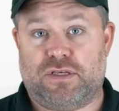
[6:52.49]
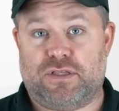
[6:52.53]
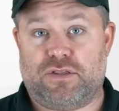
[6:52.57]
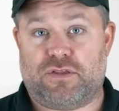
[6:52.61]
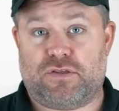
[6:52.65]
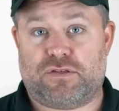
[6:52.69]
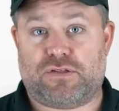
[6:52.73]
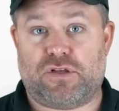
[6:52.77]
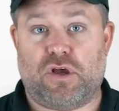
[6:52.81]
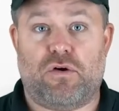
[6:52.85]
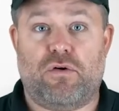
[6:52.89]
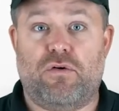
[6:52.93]

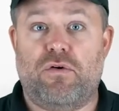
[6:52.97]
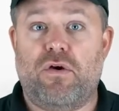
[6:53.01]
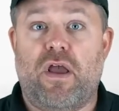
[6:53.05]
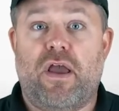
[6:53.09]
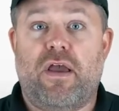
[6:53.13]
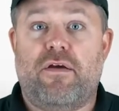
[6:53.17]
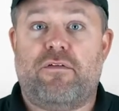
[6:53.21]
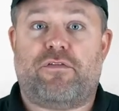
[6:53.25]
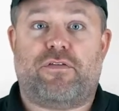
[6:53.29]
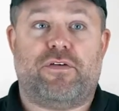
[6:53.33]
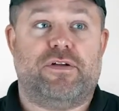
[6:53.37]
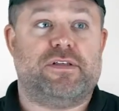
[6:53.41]
So
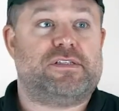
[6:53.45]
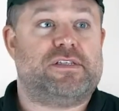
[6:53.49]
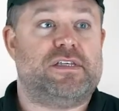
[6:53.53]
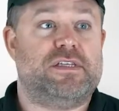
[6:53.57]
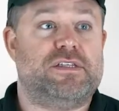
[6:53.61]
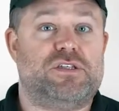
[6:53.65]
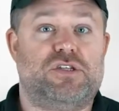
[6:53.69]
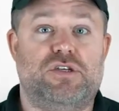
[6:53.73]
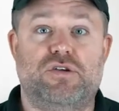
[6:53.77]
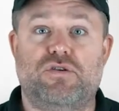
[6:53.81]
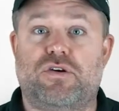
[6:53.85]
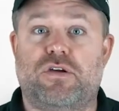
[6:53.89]
for
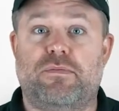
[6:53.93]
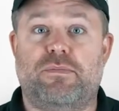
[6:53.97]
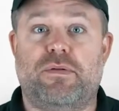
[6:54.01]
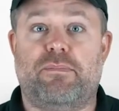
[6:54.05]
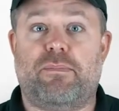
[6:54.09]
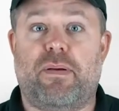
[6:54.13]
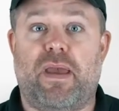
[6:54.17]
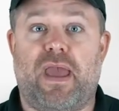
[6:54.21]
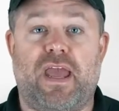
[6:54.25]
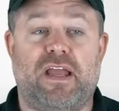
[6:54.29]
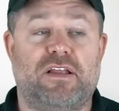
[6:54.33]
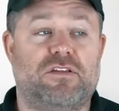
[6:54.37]
instance, you could be
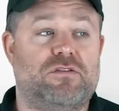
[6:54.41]
paying